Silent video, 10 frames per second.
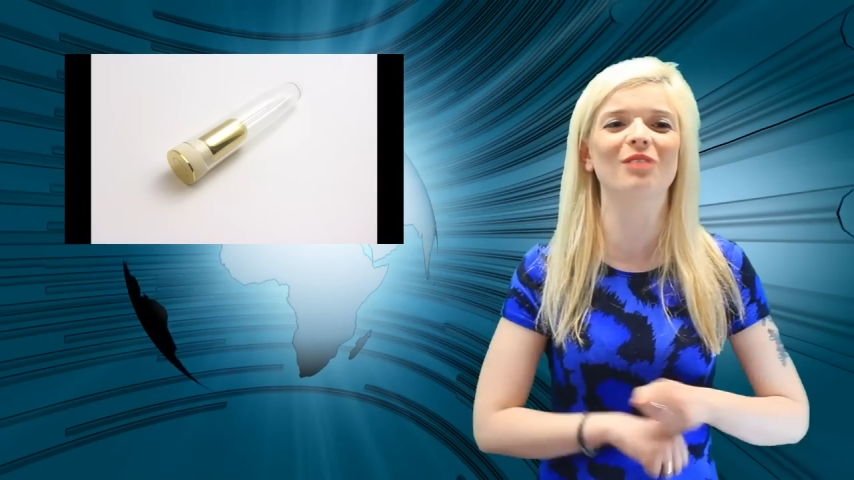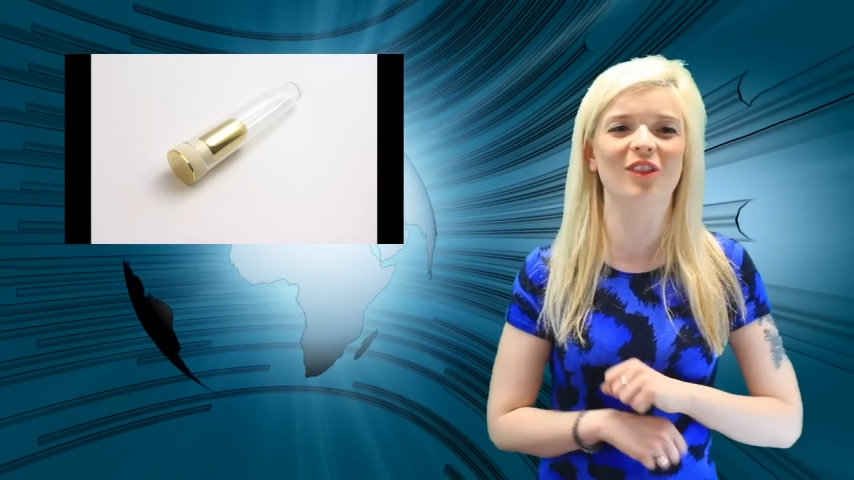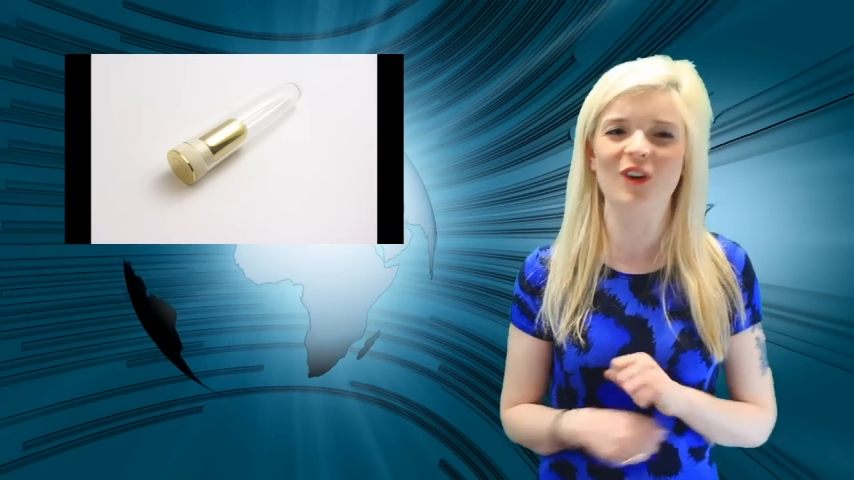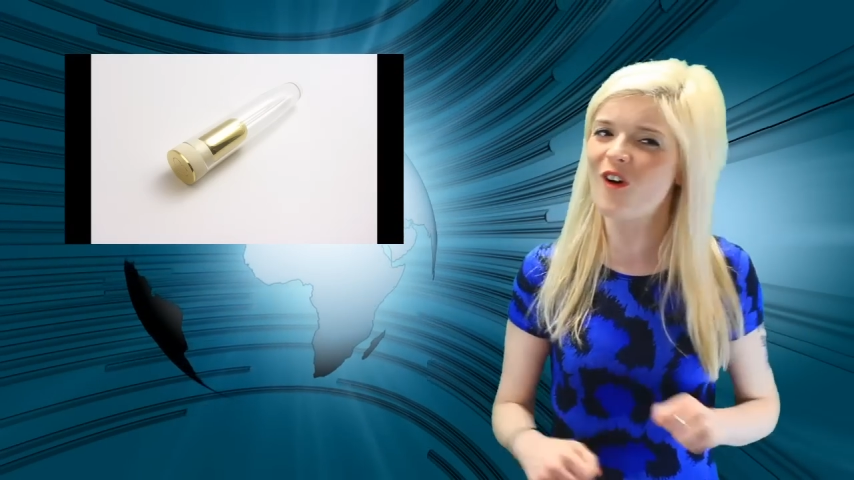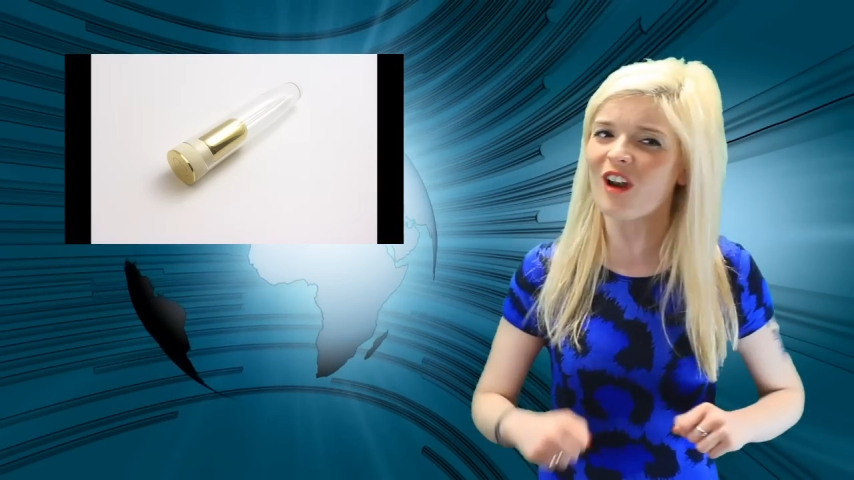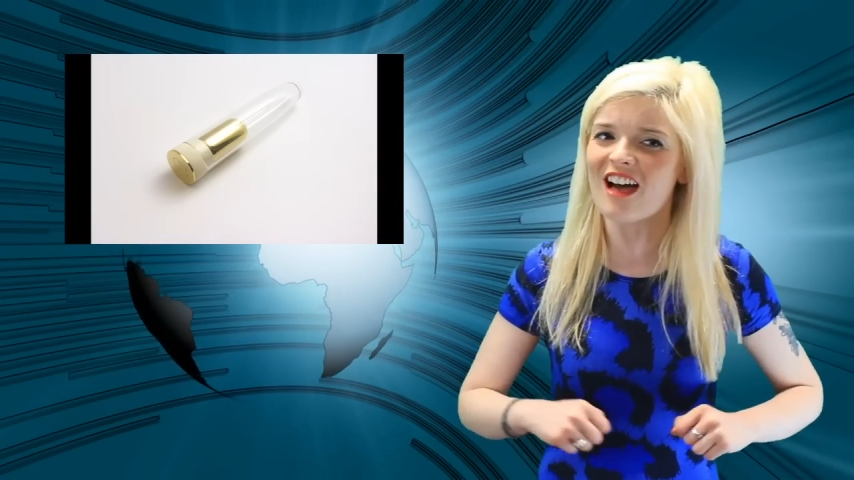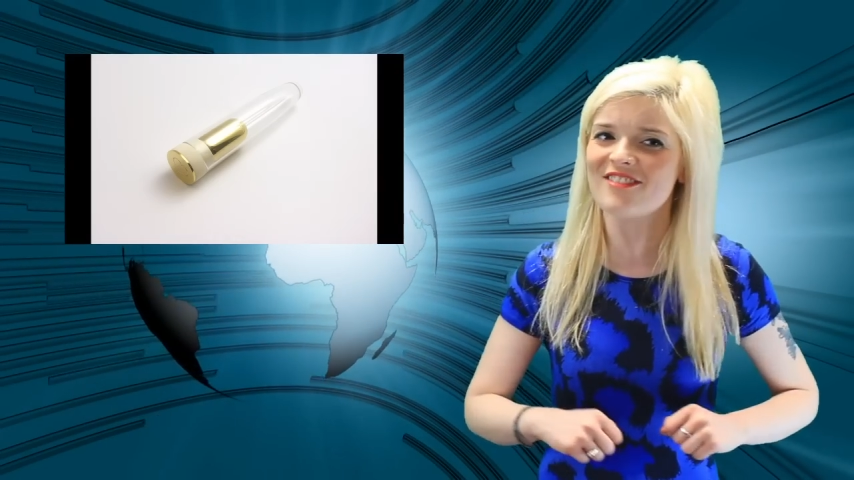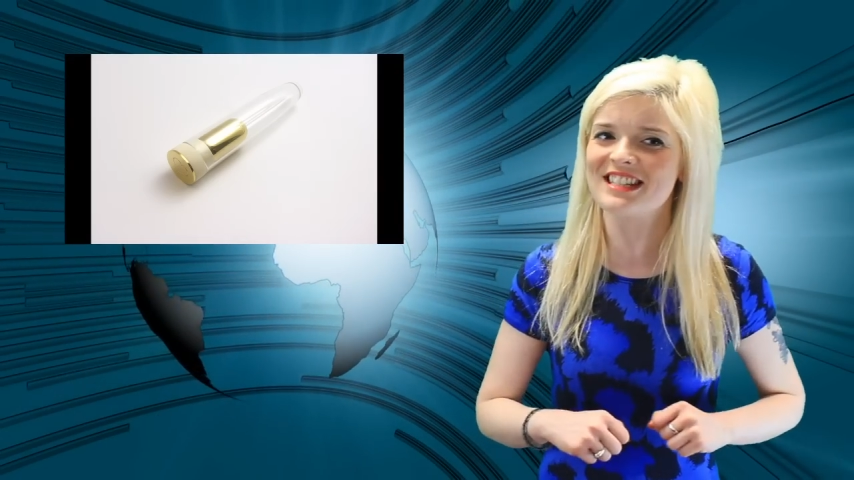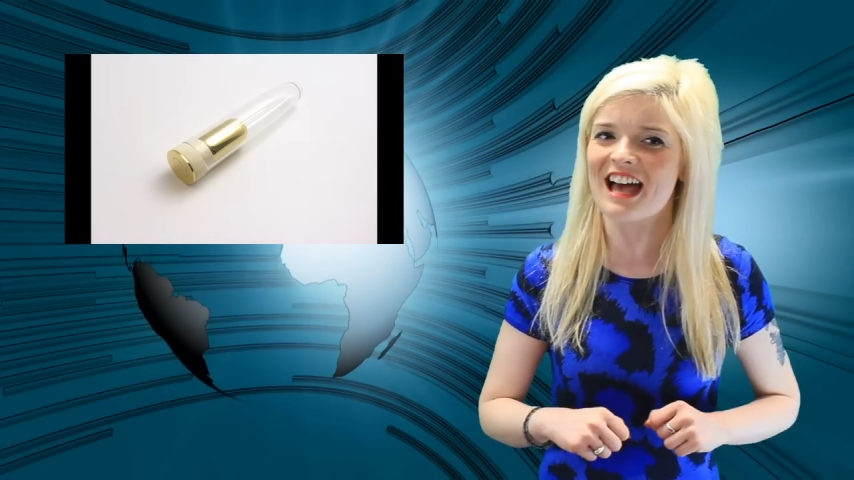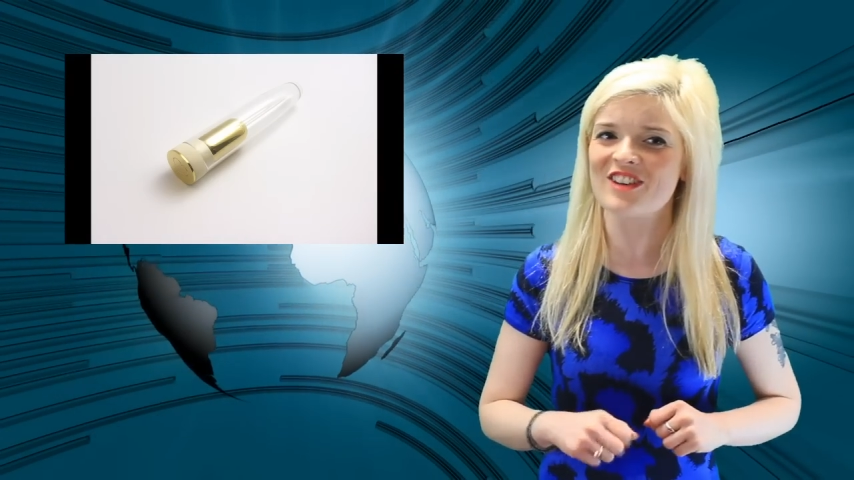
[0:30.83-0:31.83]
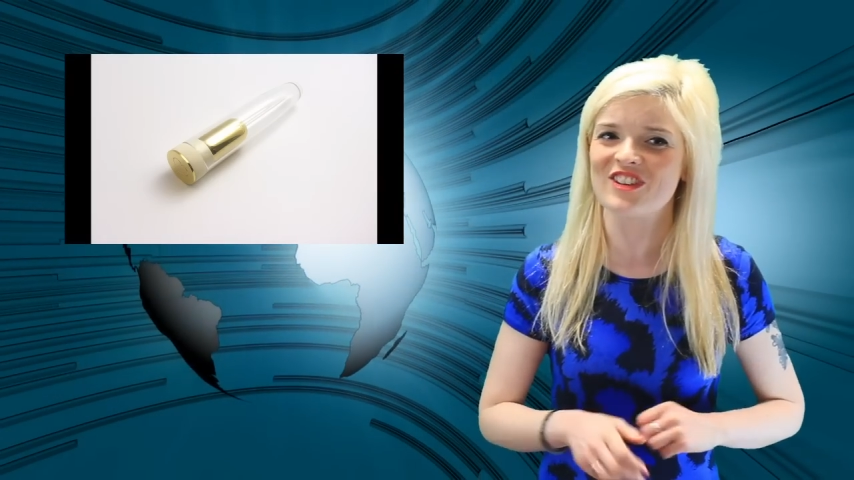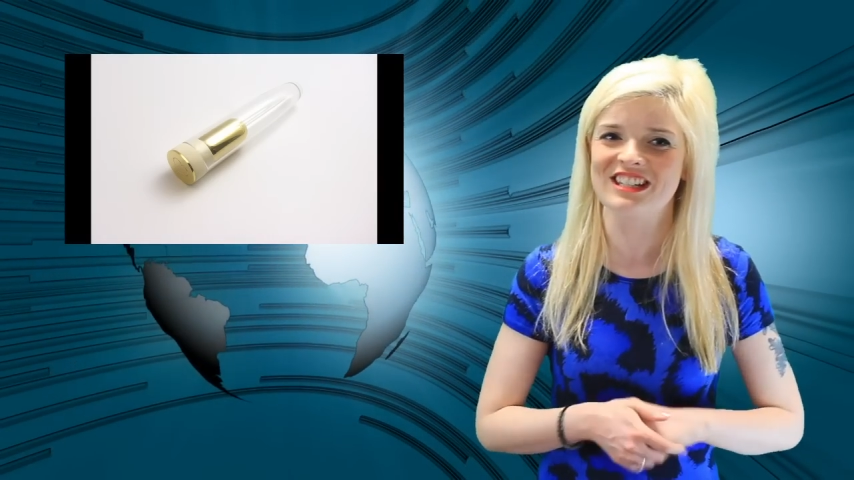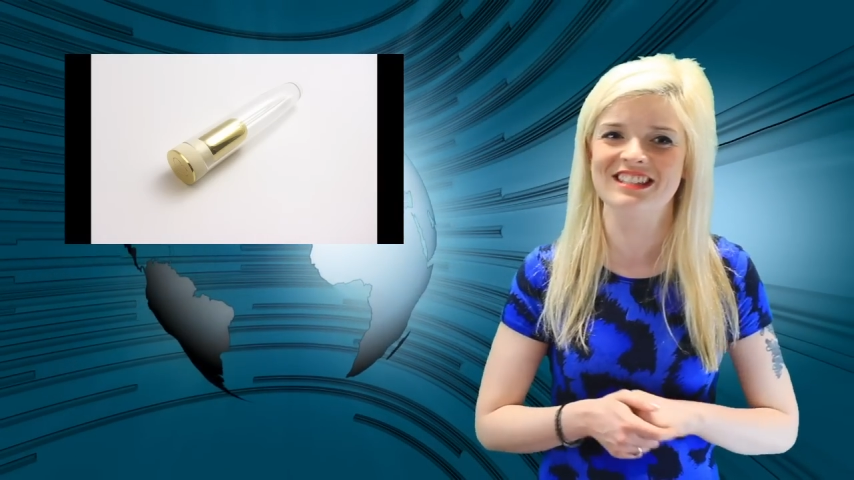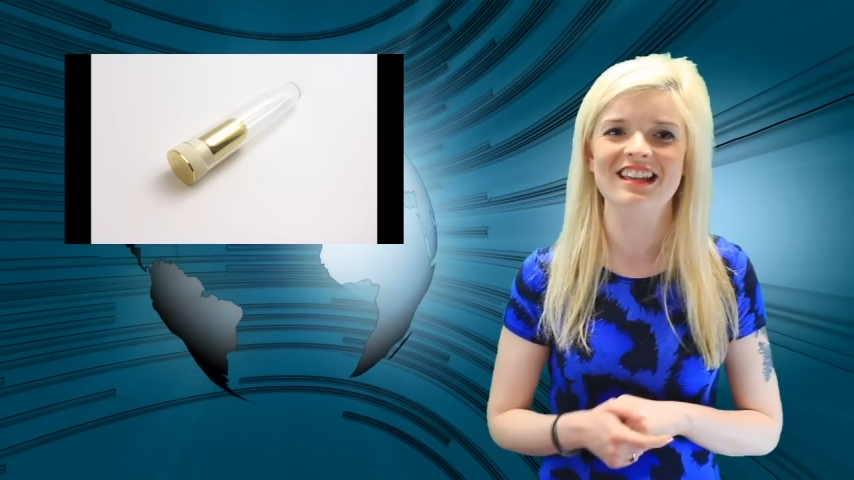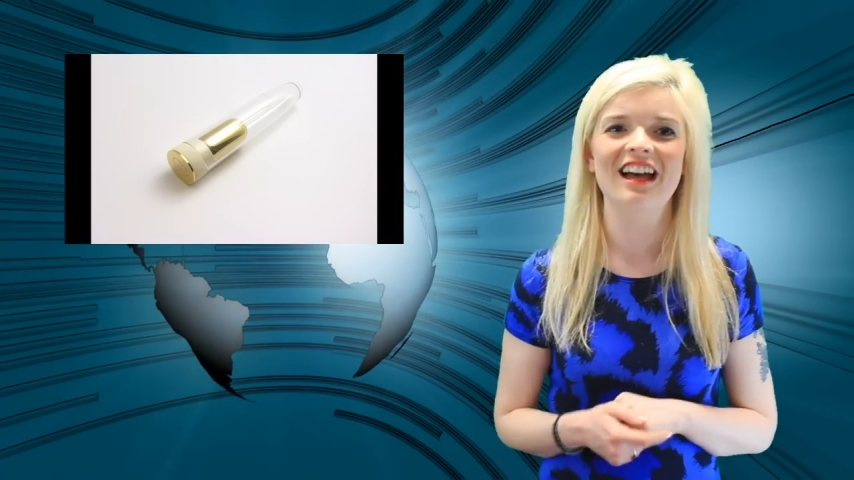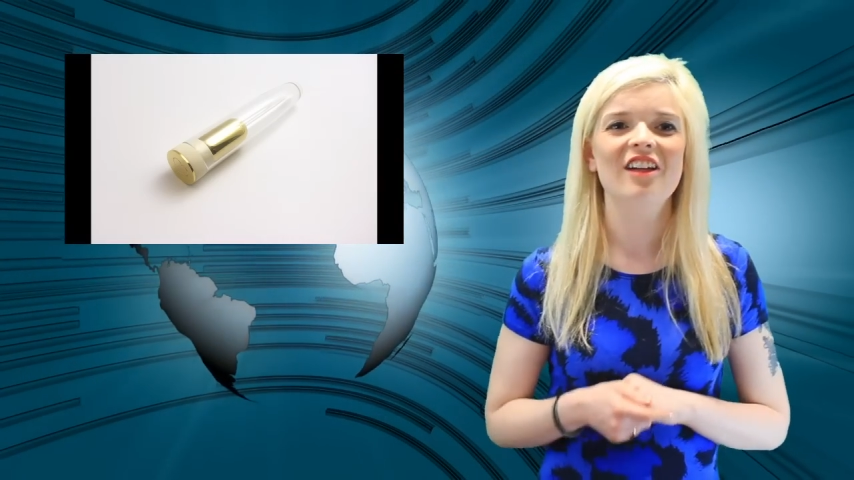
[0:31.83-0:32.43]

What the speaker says: with your lover's ashes.